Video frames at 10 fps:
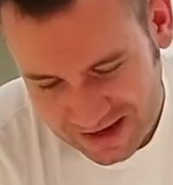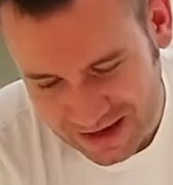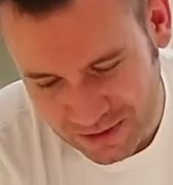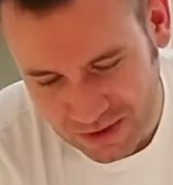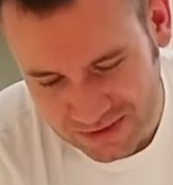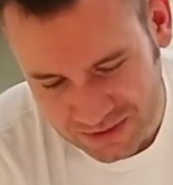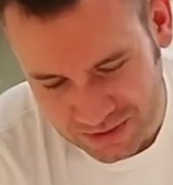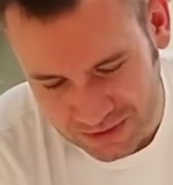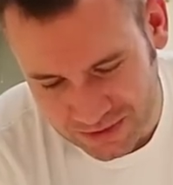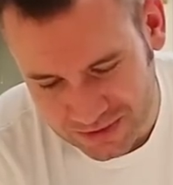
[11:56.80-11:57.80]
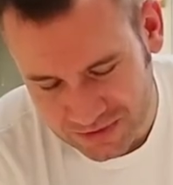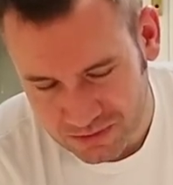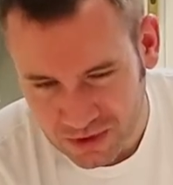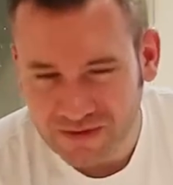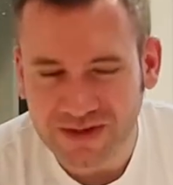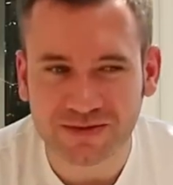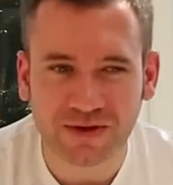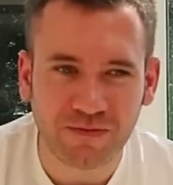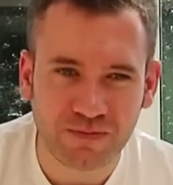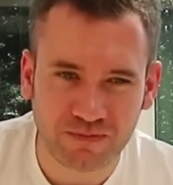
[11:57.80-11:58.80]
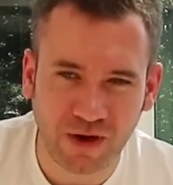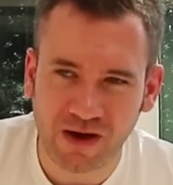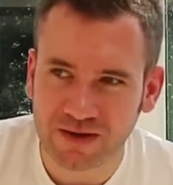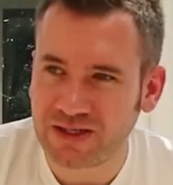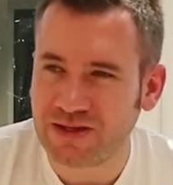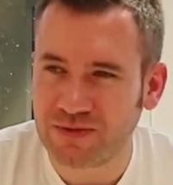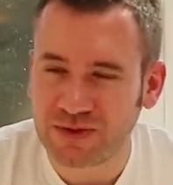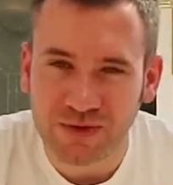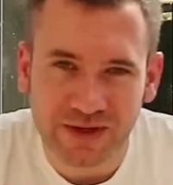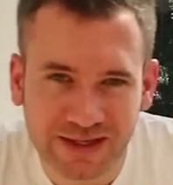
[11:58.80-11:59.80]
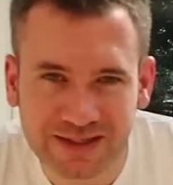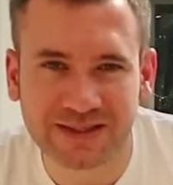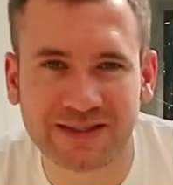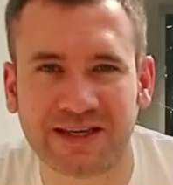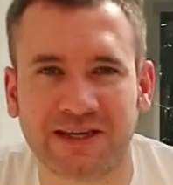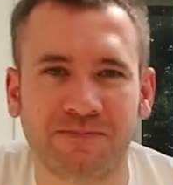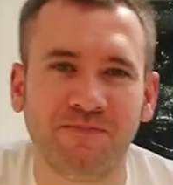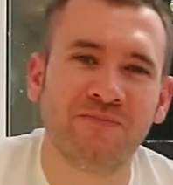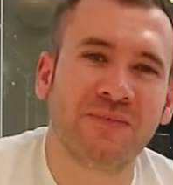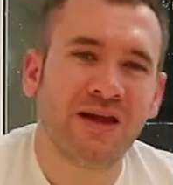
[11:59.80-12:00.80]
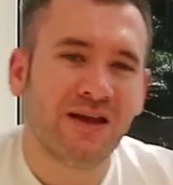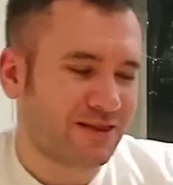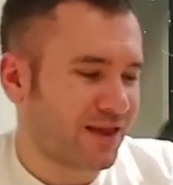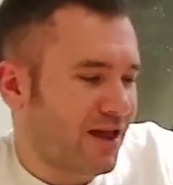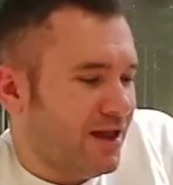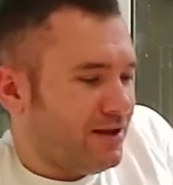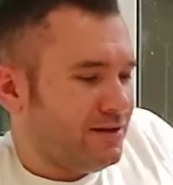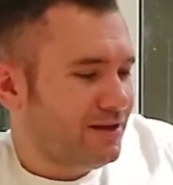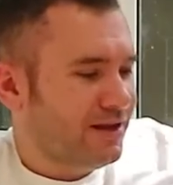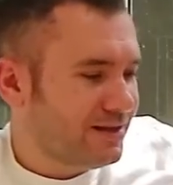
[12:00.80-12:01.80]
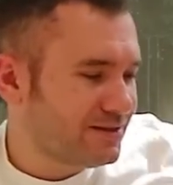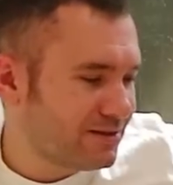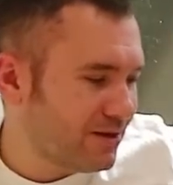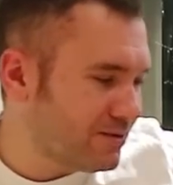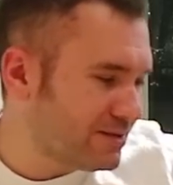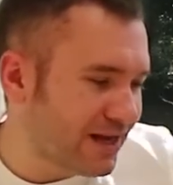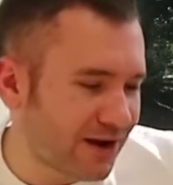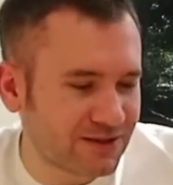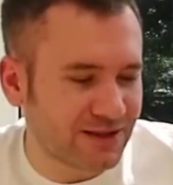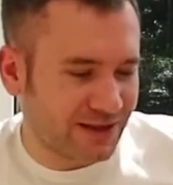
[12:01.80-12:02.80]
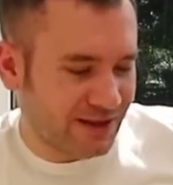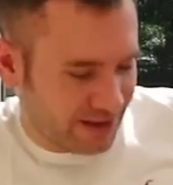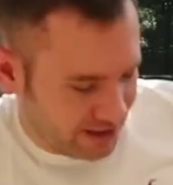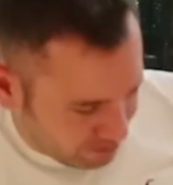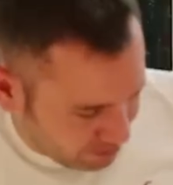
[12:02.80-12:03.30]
What's yours? Well, Archie, if we're talking steam, then it's undoubtedly the